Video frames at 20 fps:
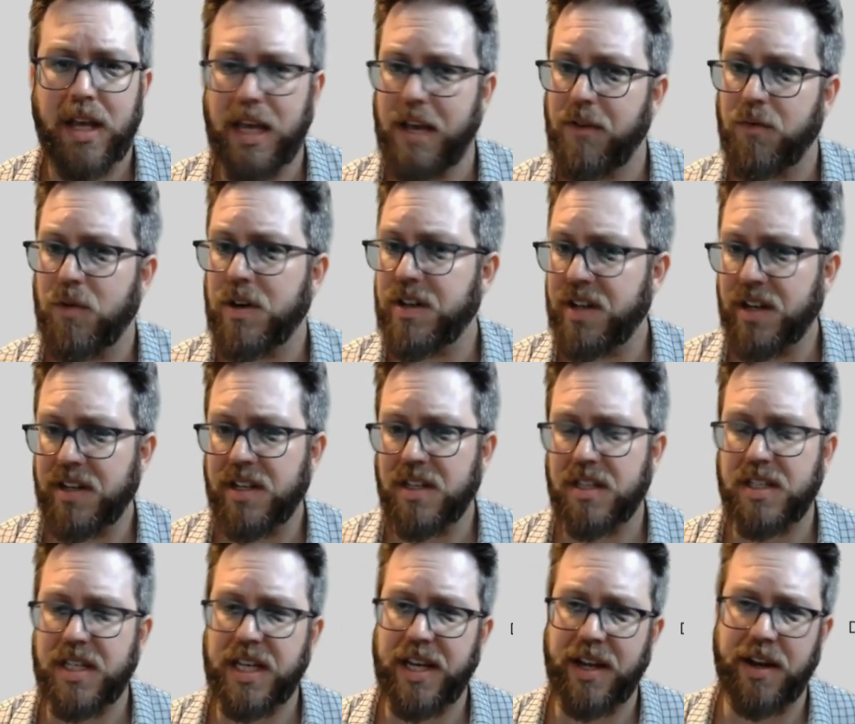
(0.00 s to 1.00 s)
If
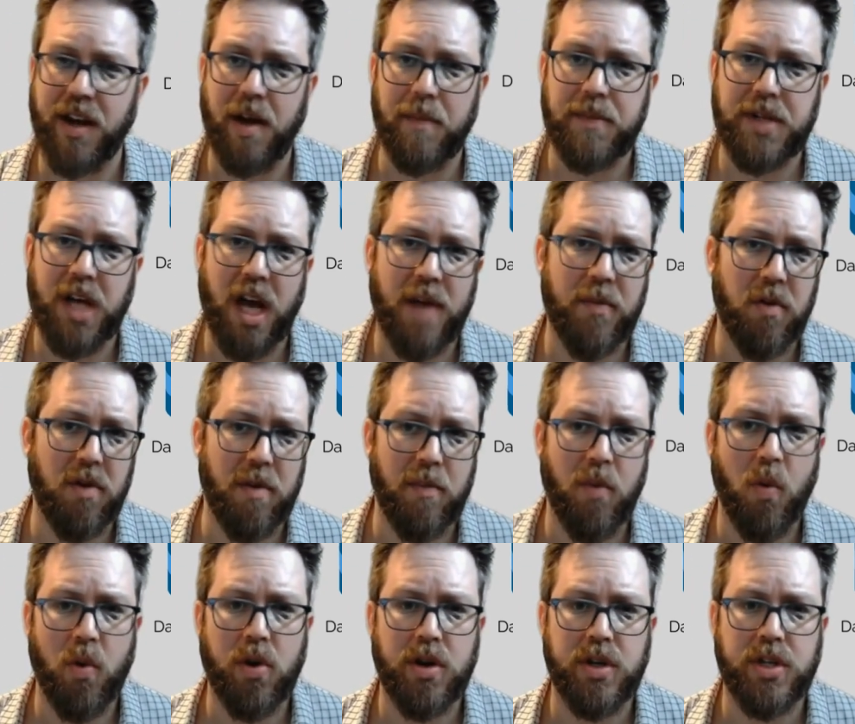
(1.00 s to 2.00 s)
redundancy and uptime are
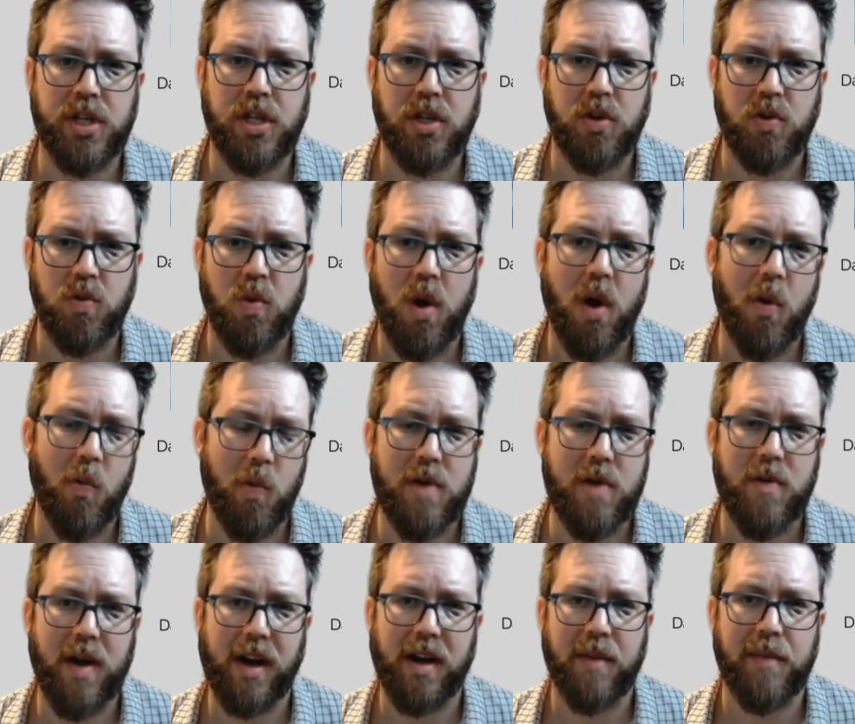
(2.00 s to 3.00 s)
important to you,
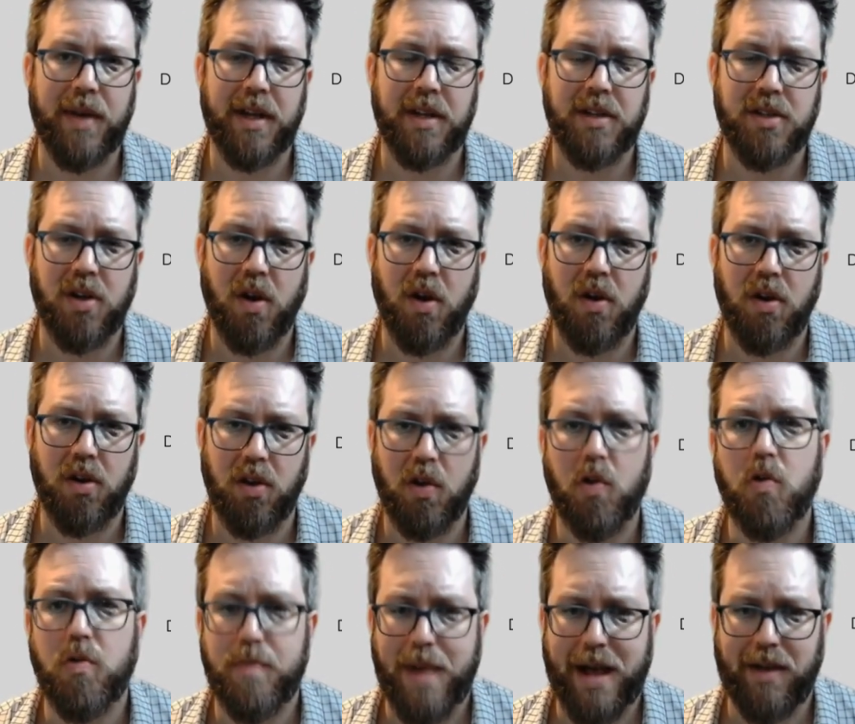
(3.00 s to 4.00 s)
we recommend our
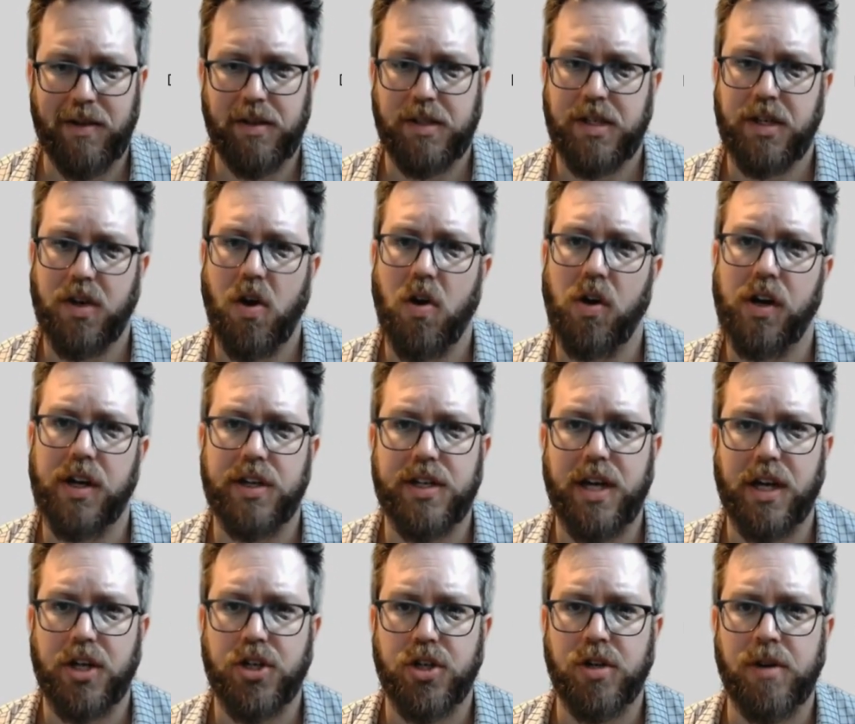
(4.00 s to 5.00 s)
load balancing
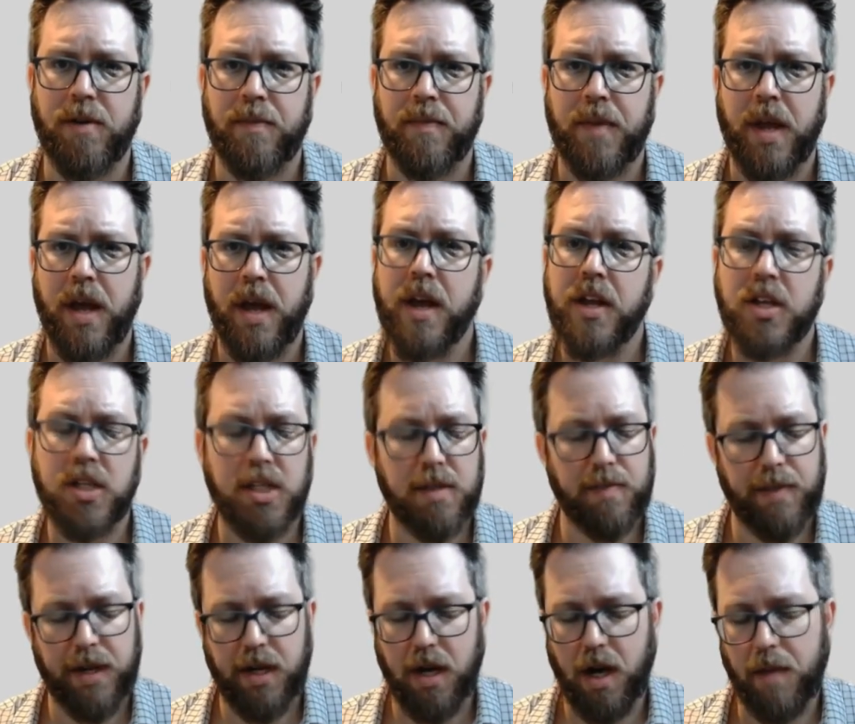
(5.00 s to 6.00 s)
architecture.
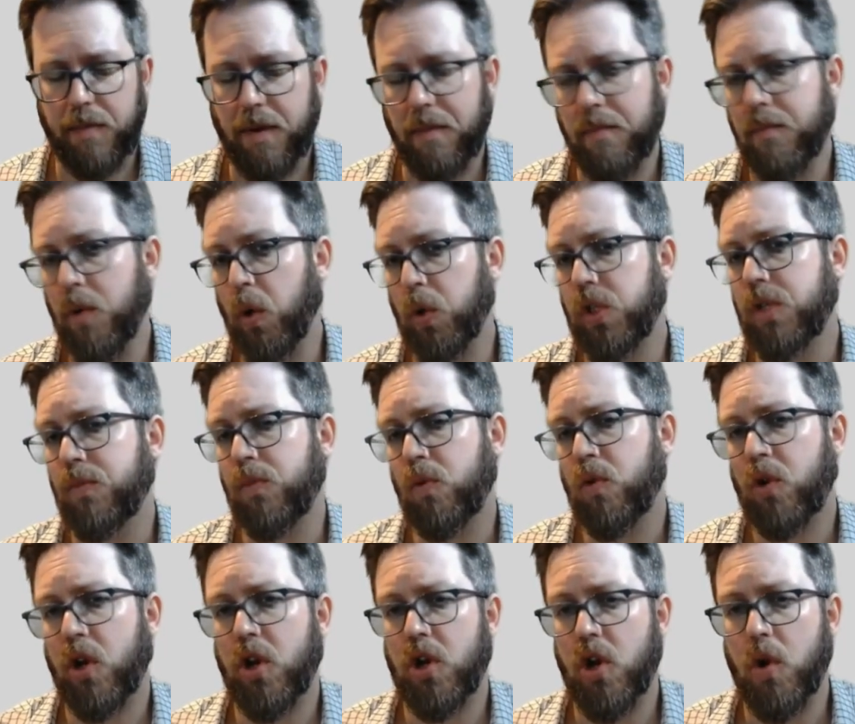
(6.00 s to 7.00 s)
Spin up
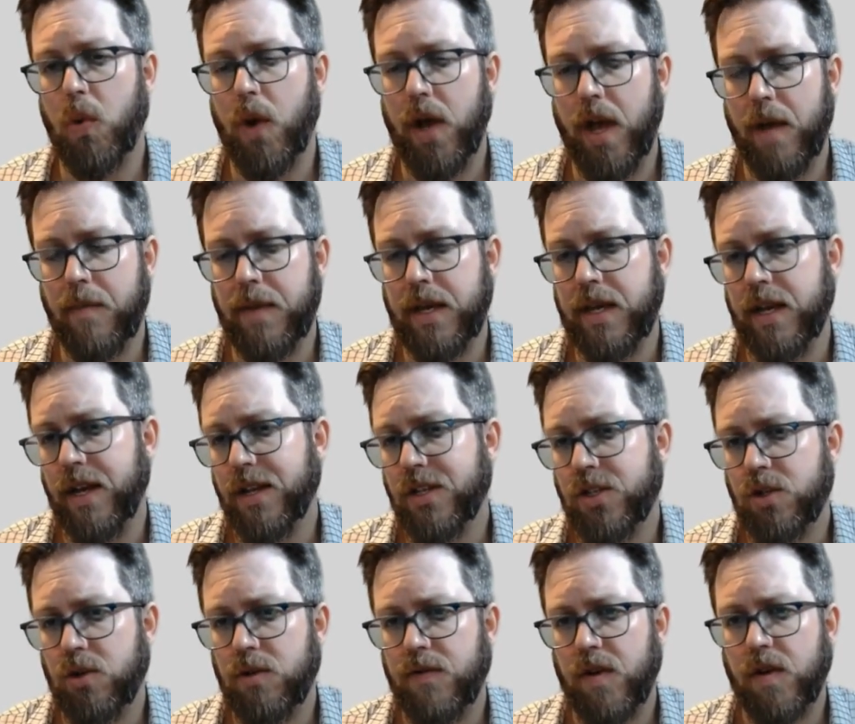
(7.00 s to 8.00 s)
multiple Kanoa MES
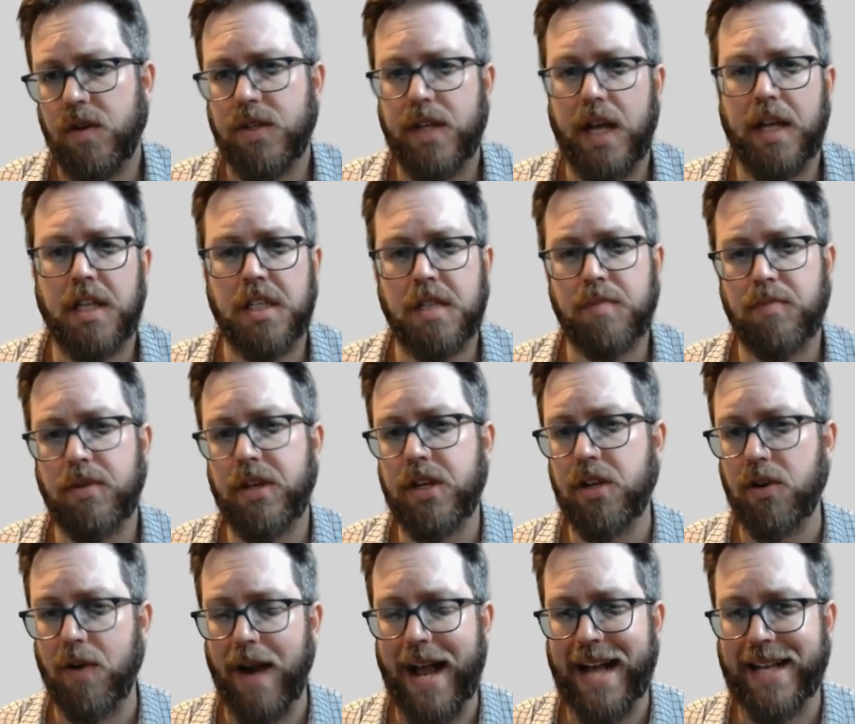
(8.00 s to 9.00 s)
servers and split
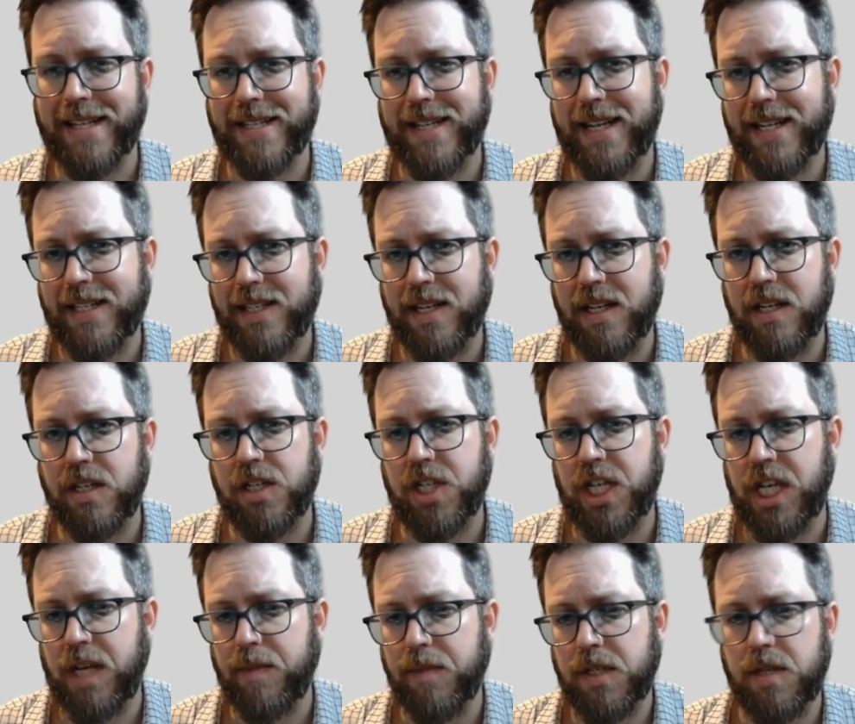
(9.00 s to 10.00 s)
your assets and
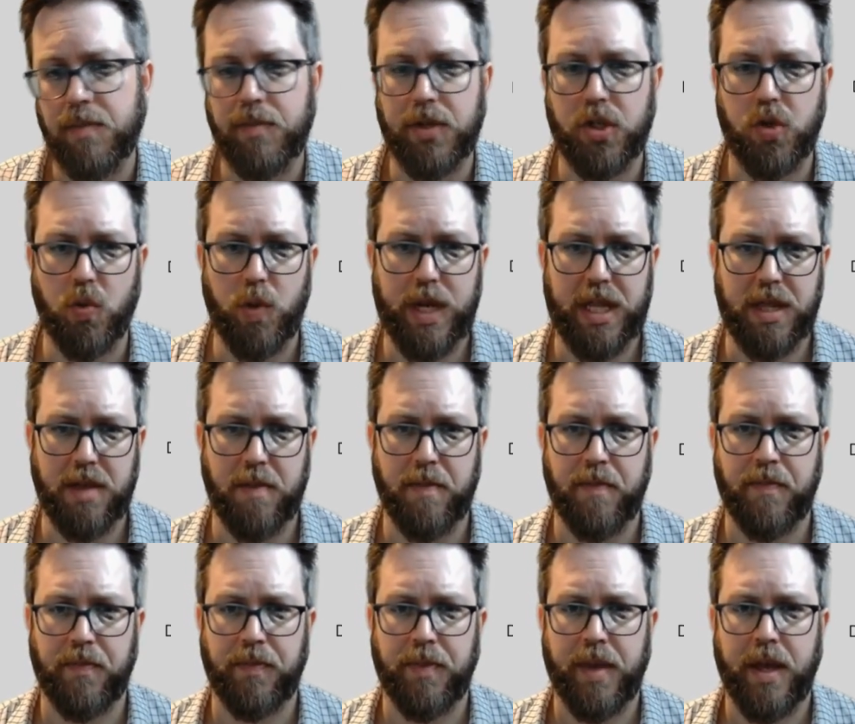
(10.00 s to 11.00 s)
teams between
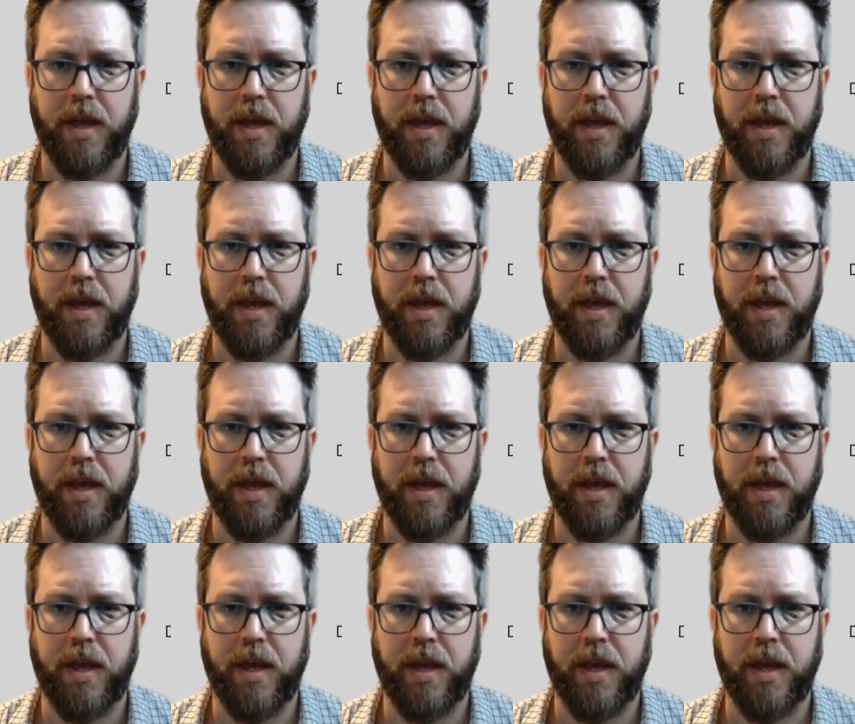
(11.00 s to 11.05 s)
them.